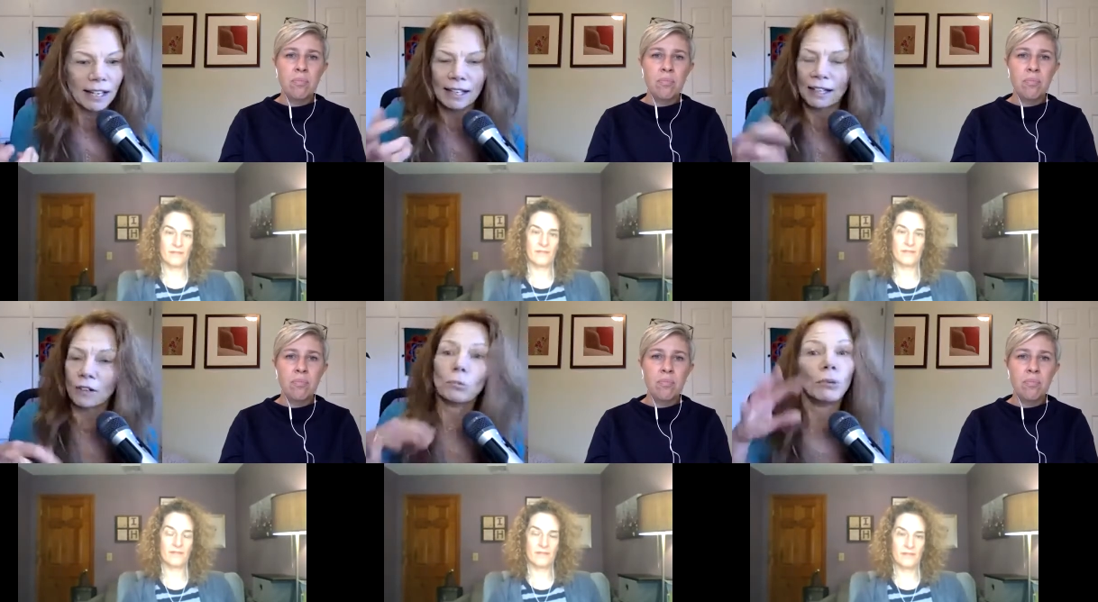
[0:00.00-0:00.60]
Speaker 1: it
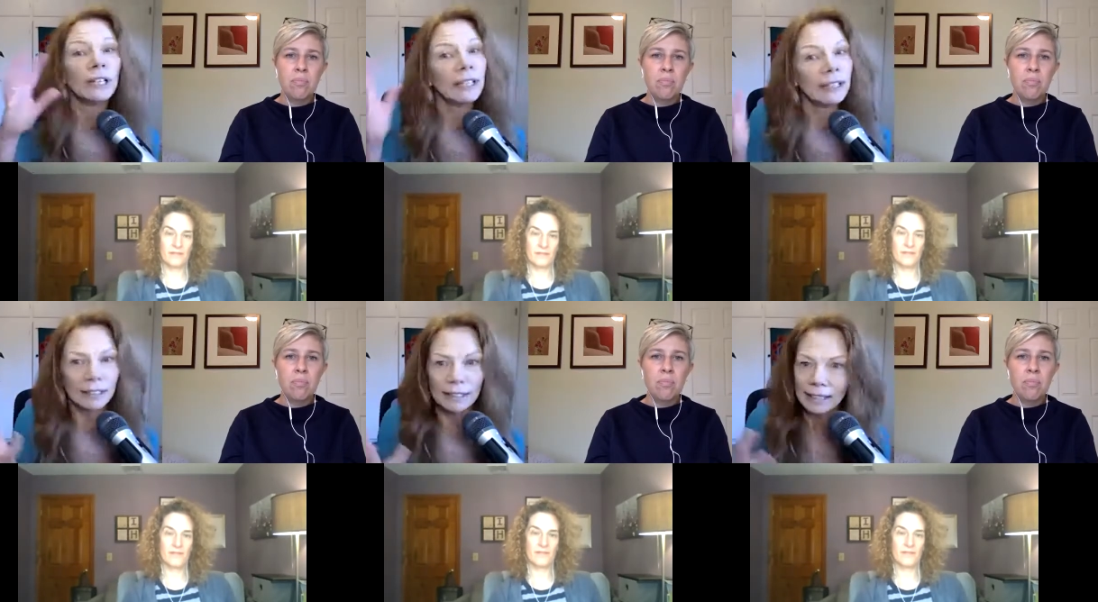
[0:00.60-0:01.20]
can
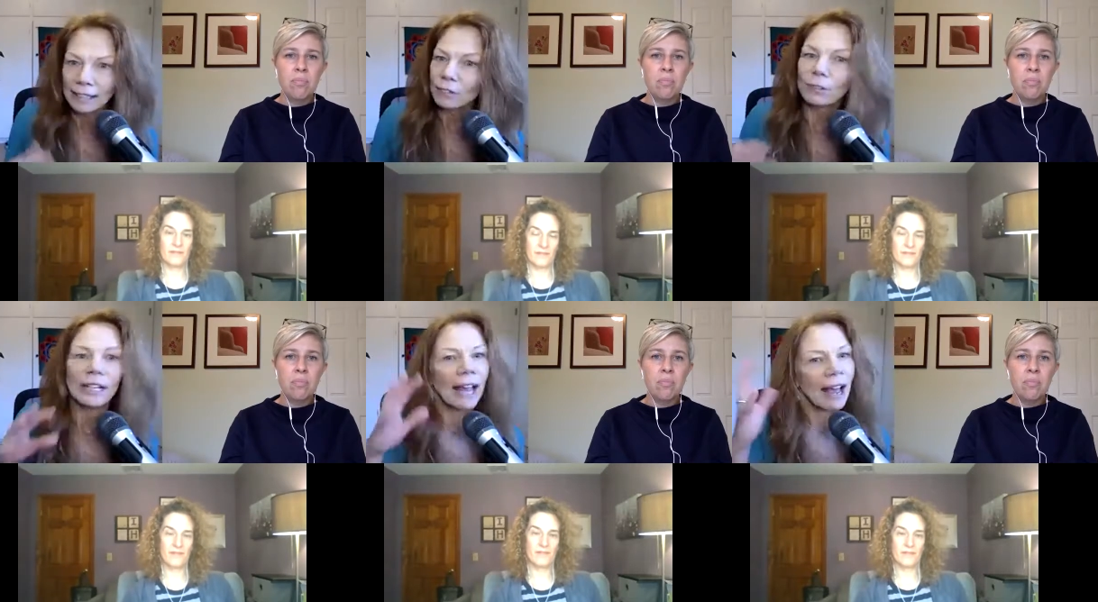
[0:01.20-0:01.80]
really wreak